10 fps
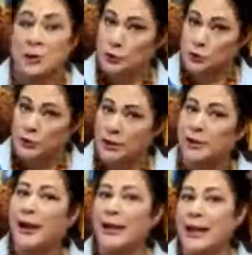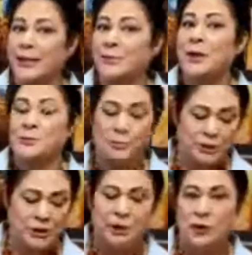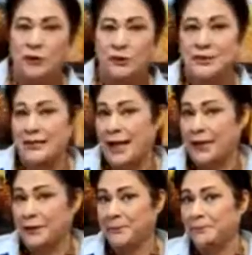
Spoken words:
So here I am putting it on the side.